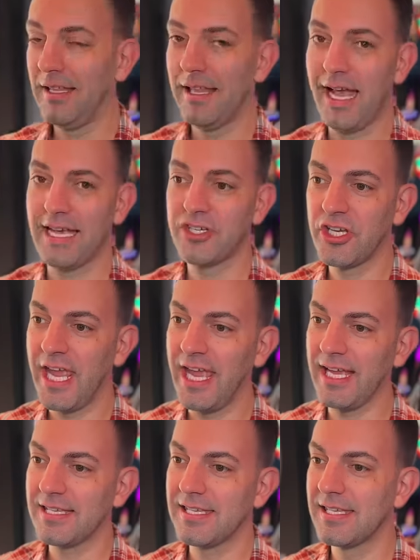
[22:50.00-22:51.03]
Last
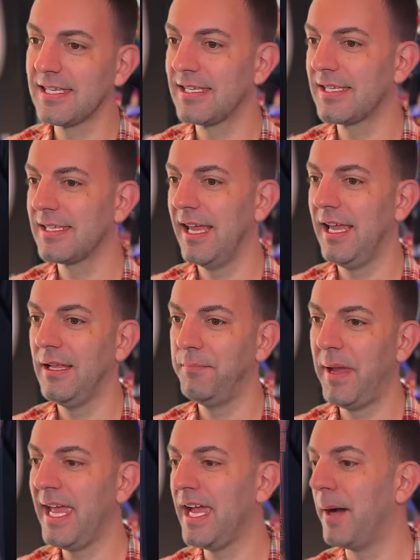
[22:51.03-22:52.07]
chance.
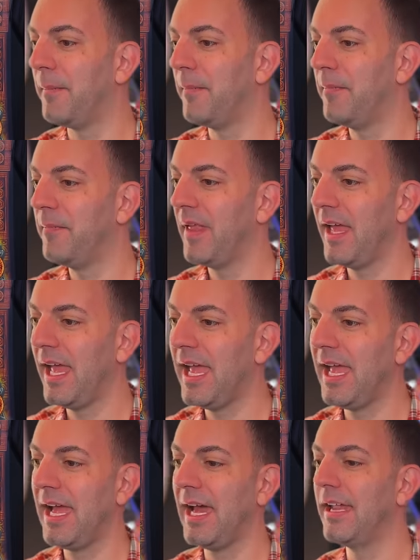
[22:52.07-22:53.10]
Bam.
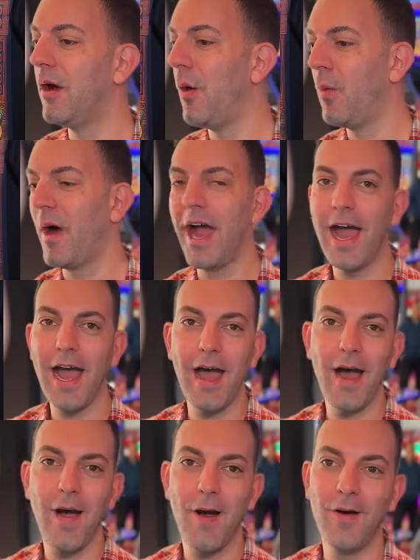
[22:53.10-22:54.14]
And
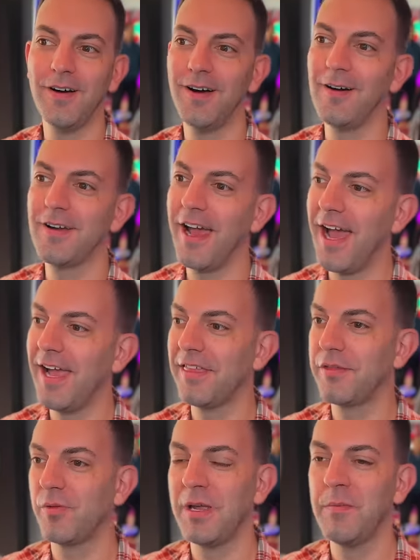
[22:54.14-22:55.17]
wow. Okay,
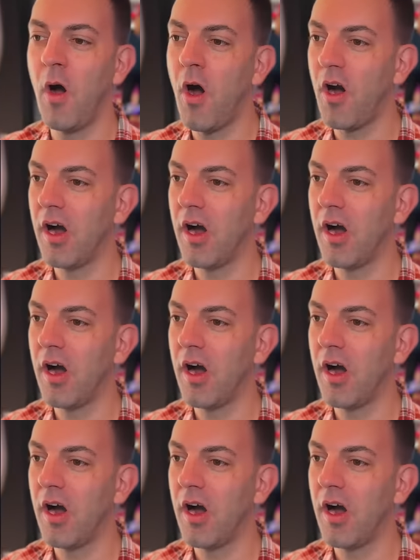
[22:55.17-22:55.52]
three more.